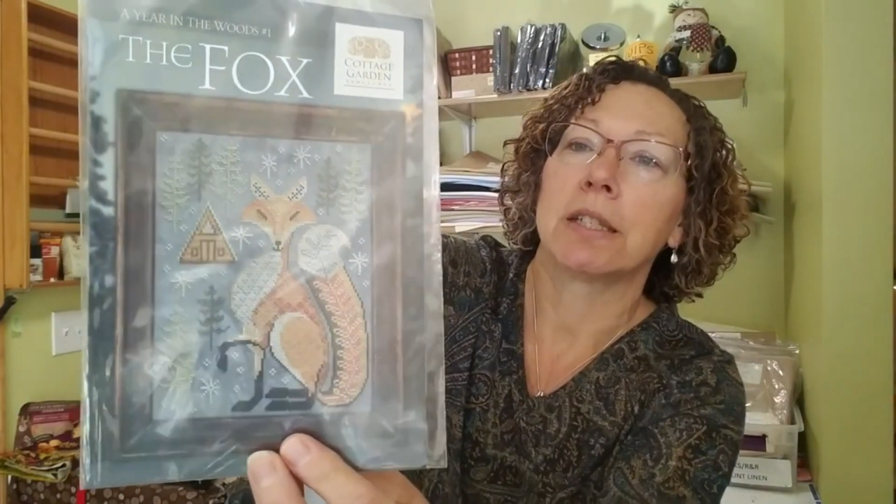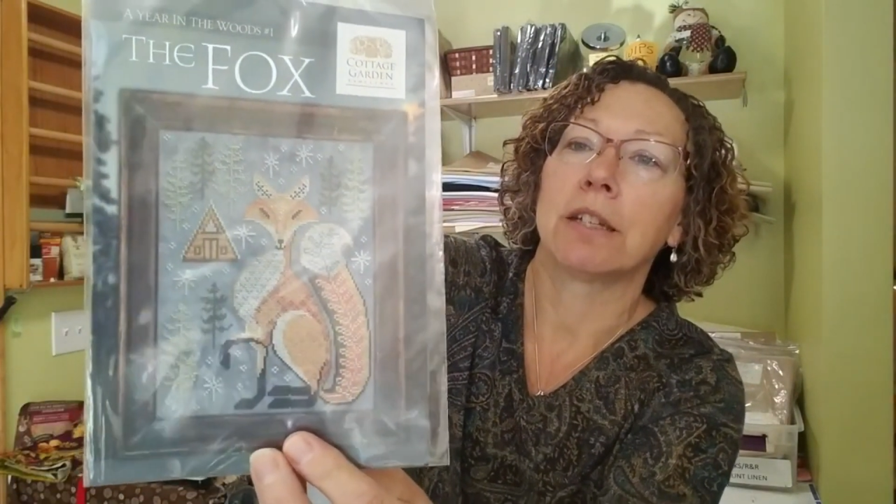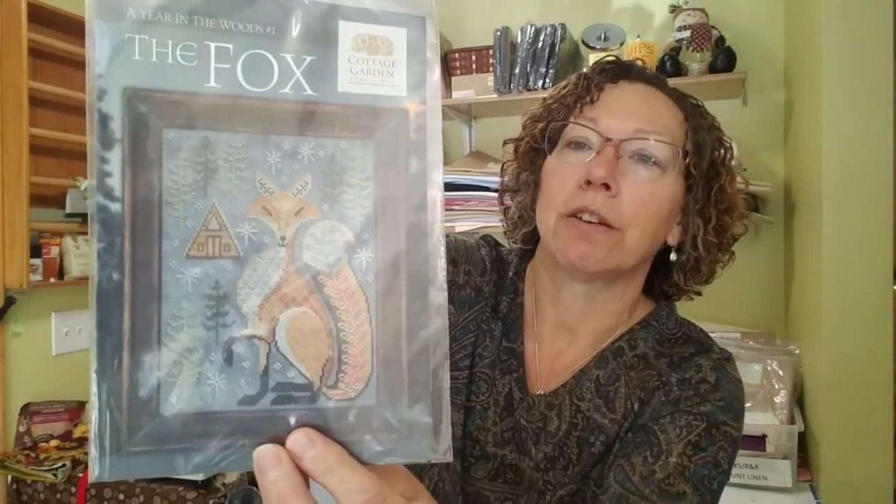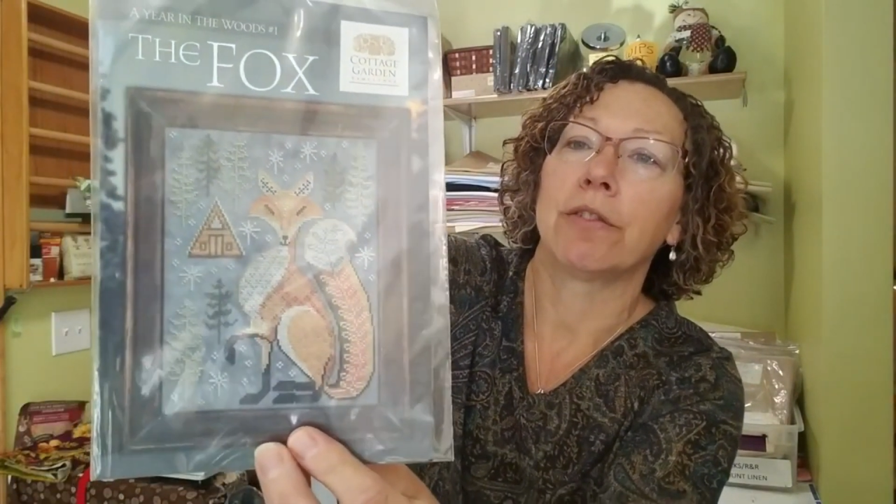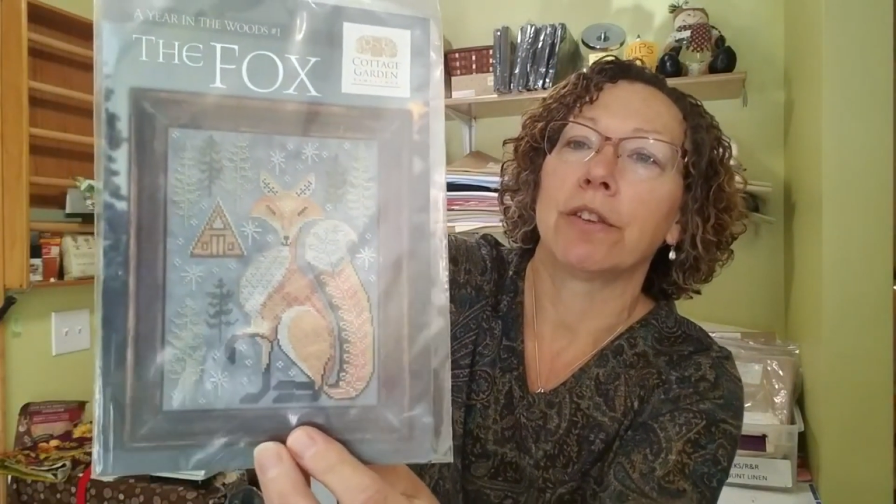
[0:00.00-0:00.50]

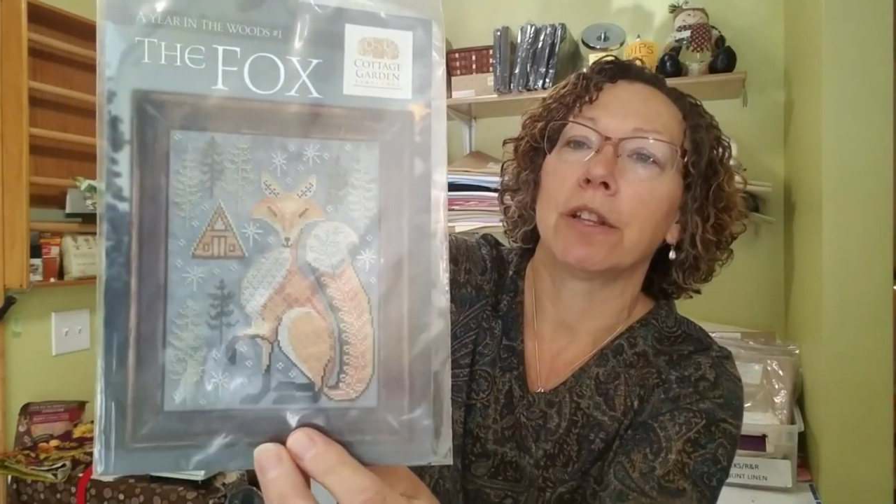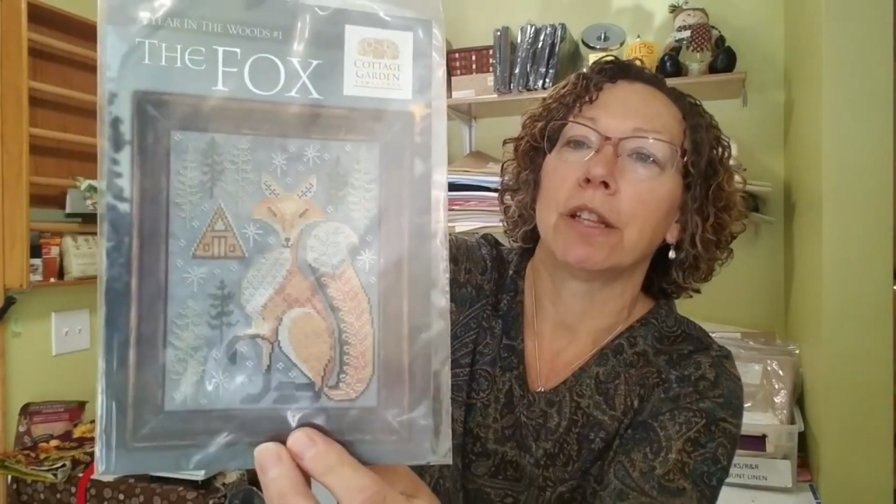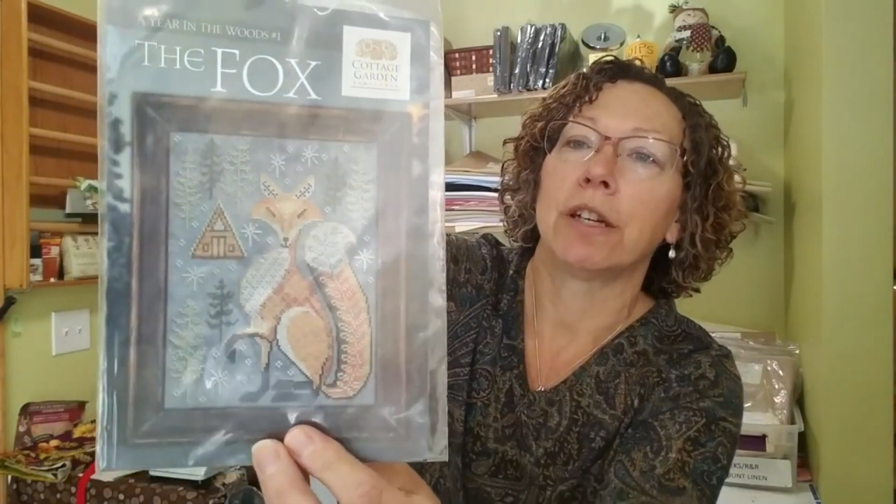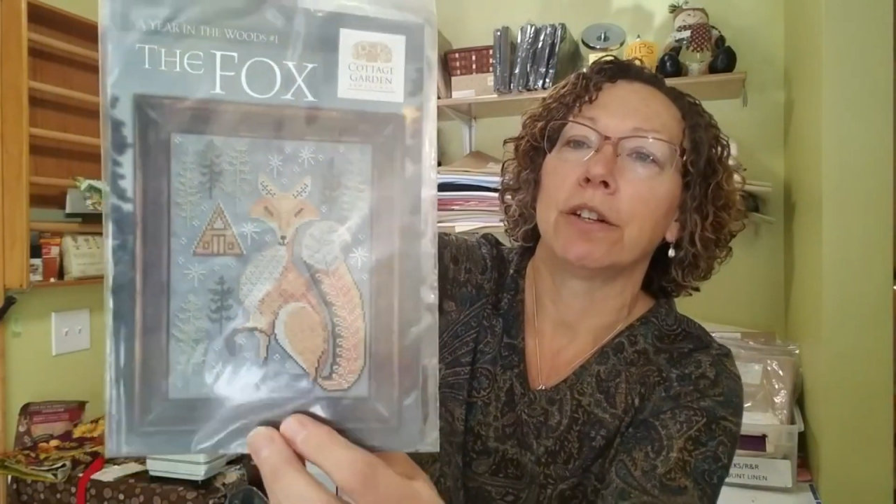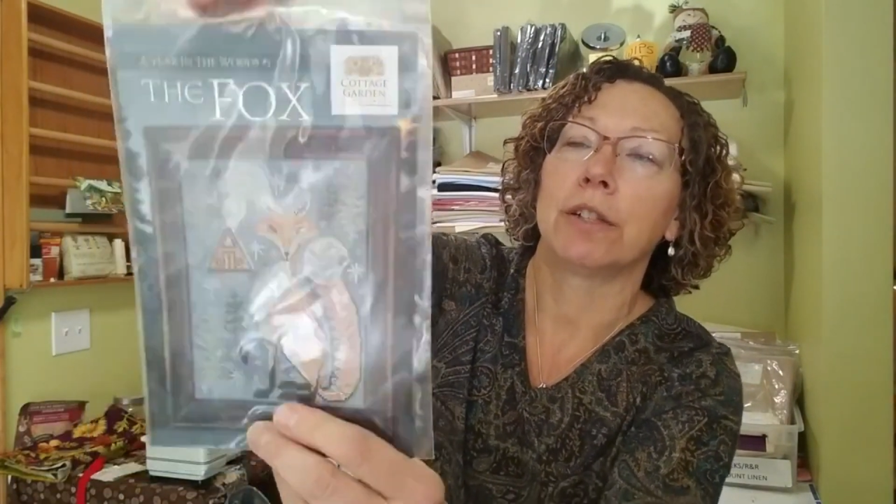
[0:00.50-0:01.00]
Sorry for the
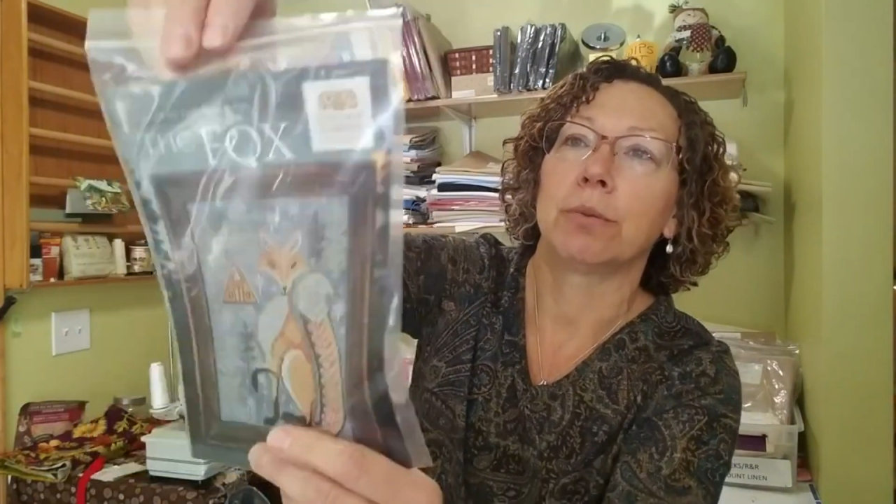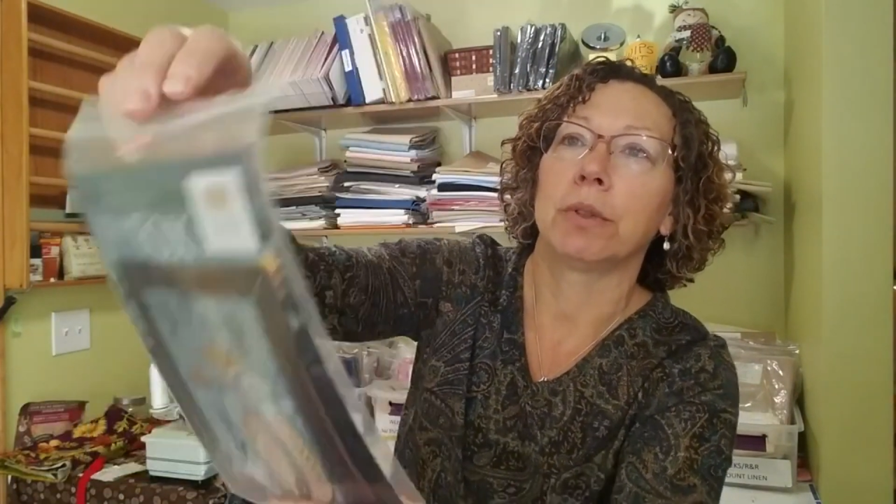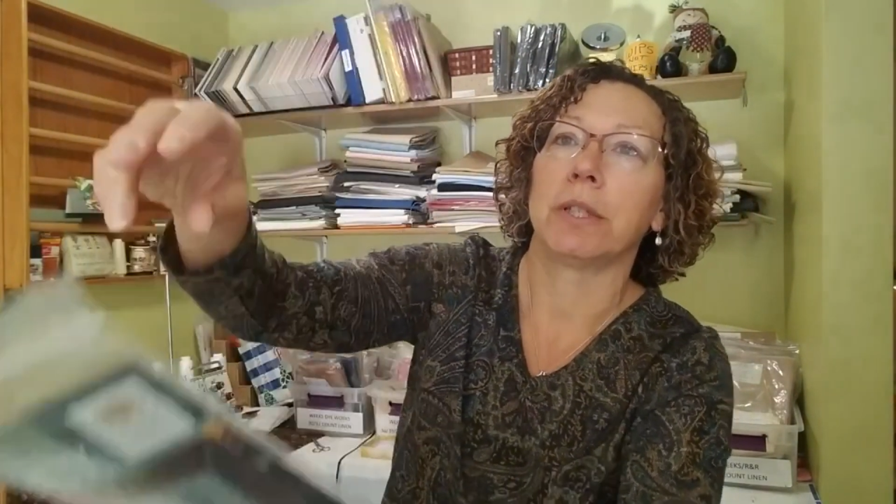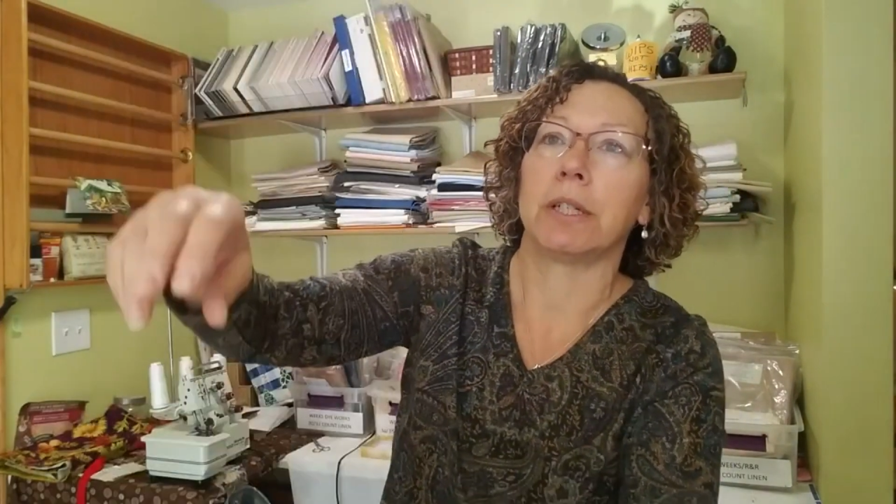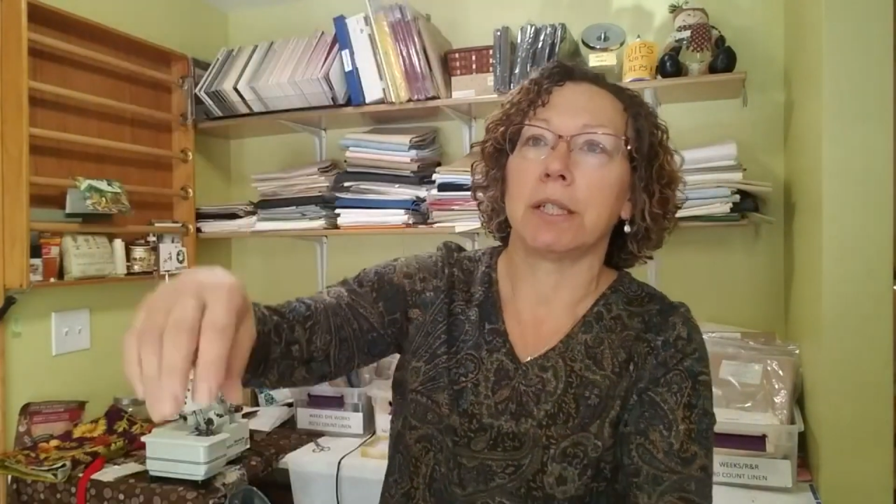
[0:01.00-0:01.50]
glare. It's
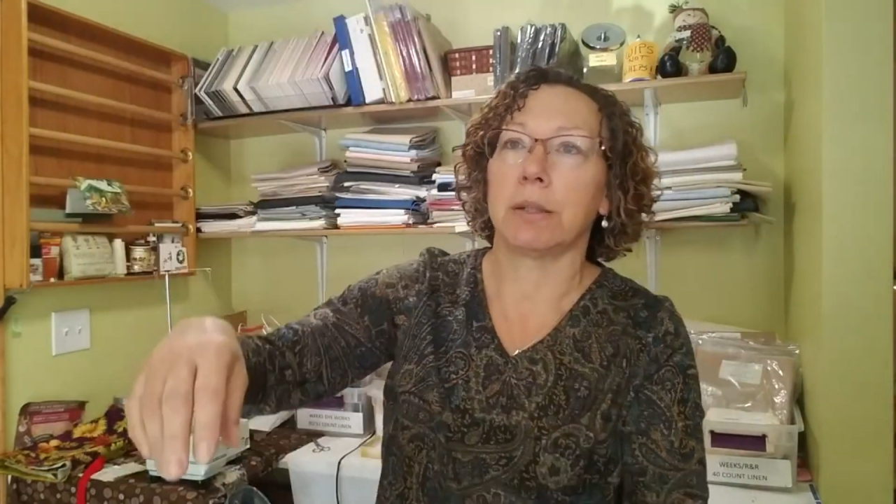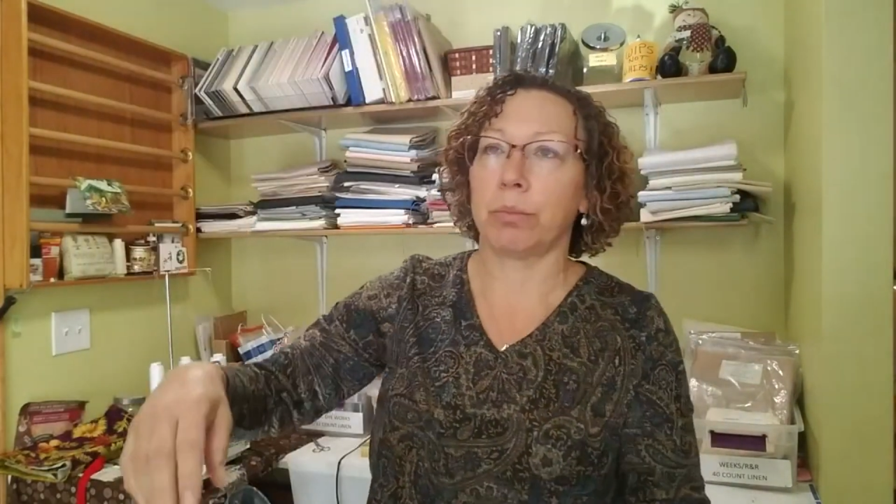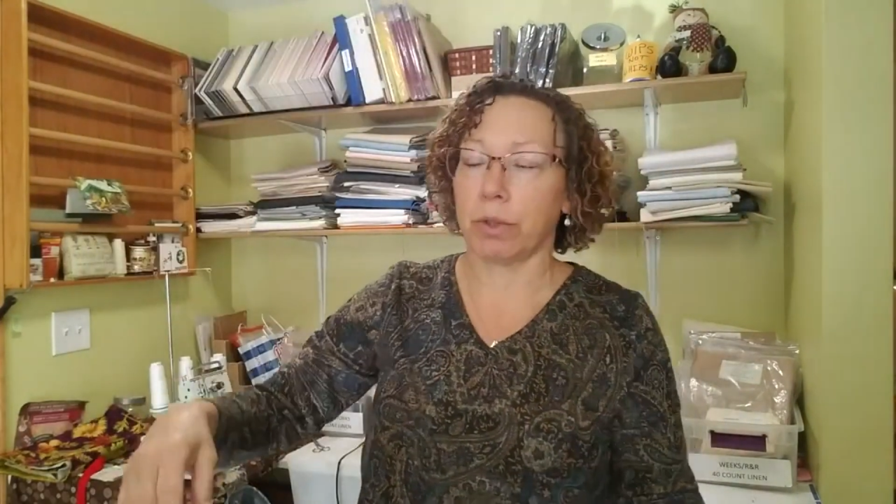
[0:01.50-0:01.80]
really nice and